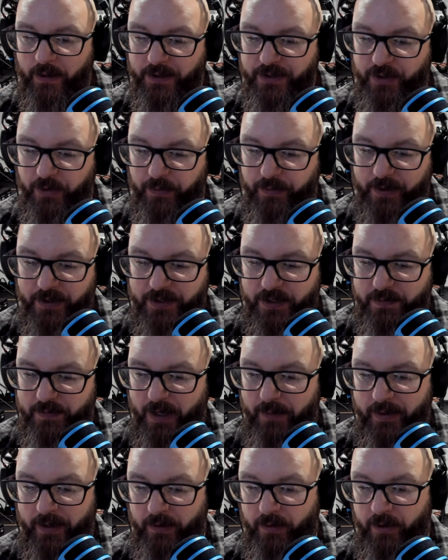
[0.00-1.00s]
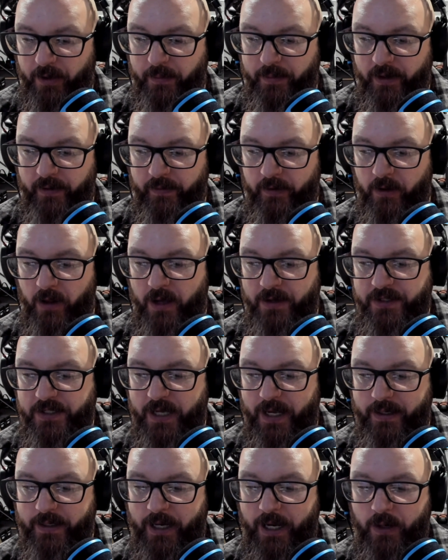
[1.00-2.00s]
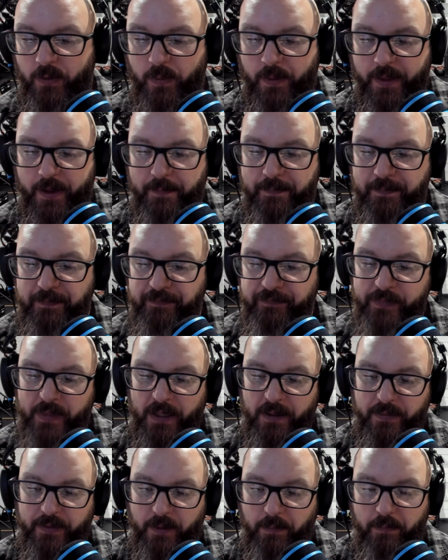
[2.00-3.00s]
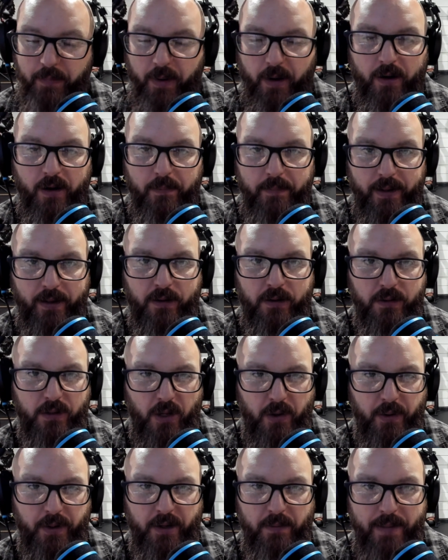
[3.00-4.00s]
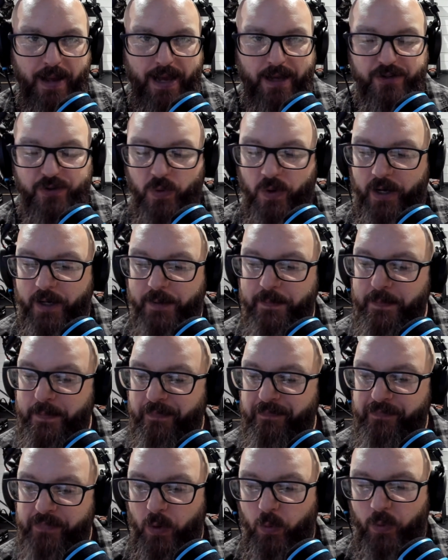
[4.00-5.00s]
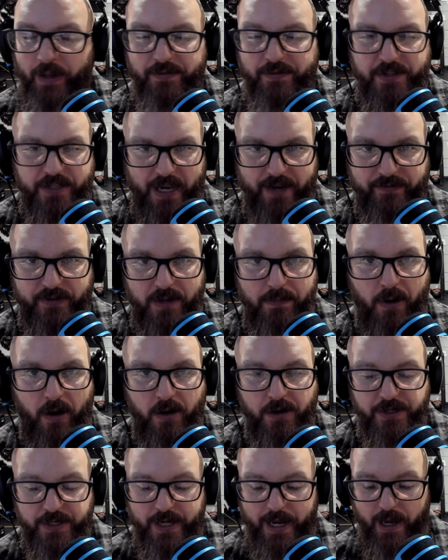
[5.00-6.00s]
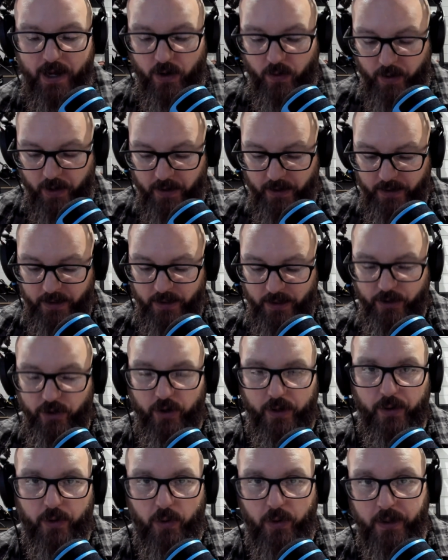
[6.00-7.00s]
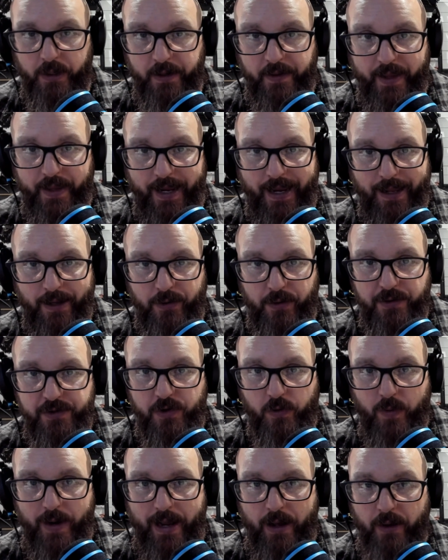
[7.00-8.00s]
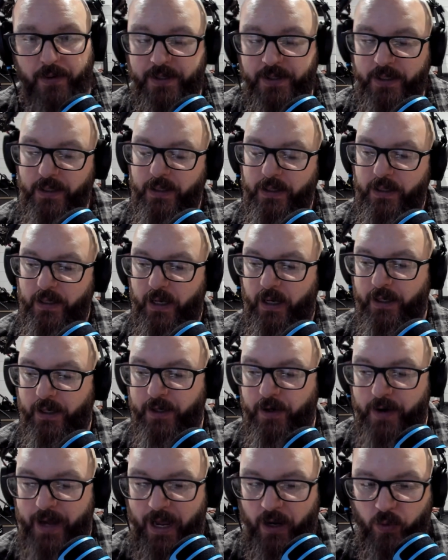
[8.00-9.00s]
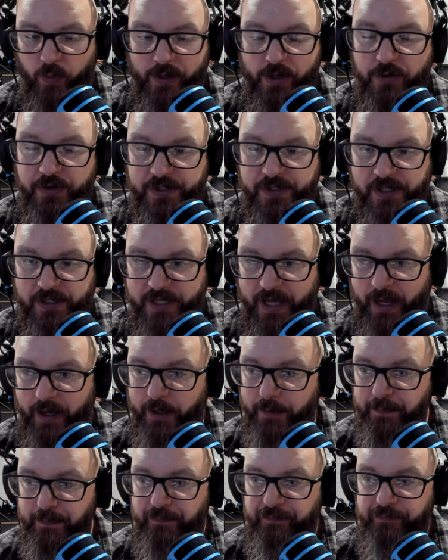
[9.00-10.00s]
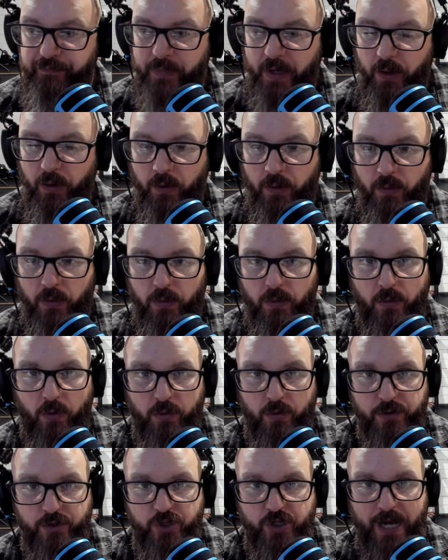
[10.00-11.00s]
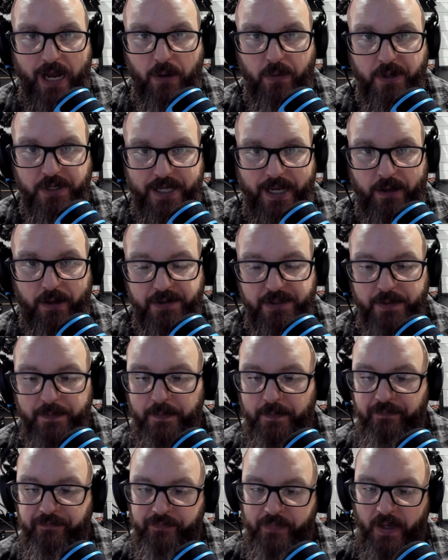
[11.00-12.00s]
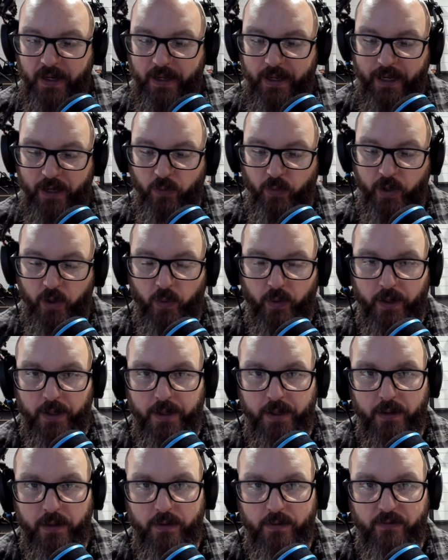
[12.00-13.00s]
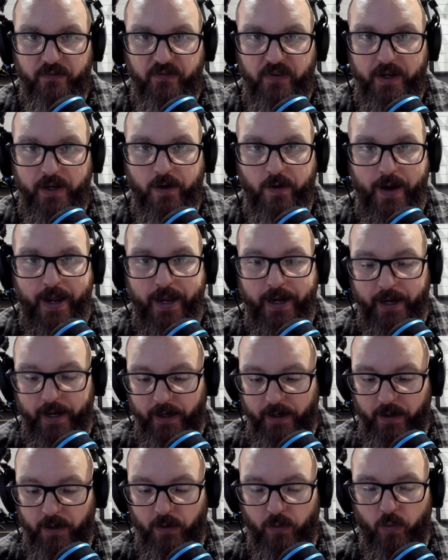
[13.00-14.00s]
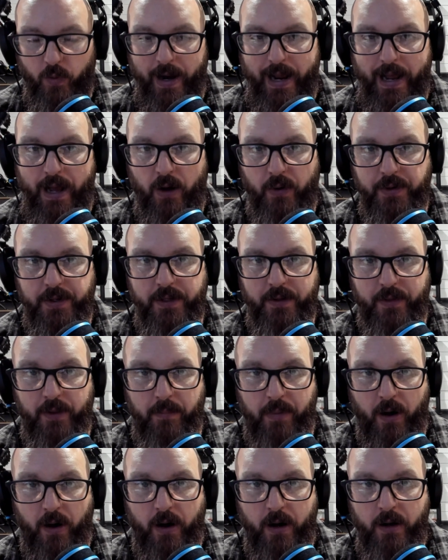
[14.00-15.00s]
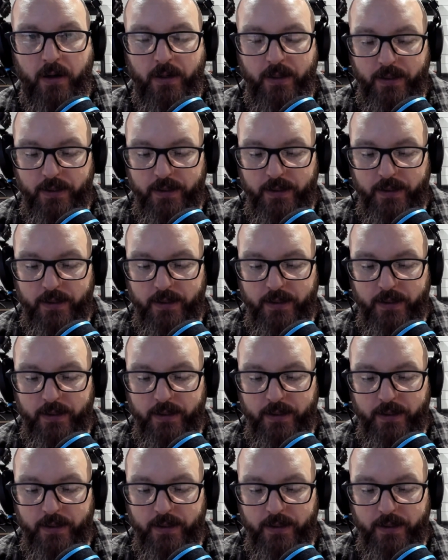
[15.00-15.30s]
So this is maybe a little bit of a lost technique where the barbell loaded back squat. We have safety bars now where you can hold on the handles around your neck. We used to take old shower towels and we would figure eight it around the bar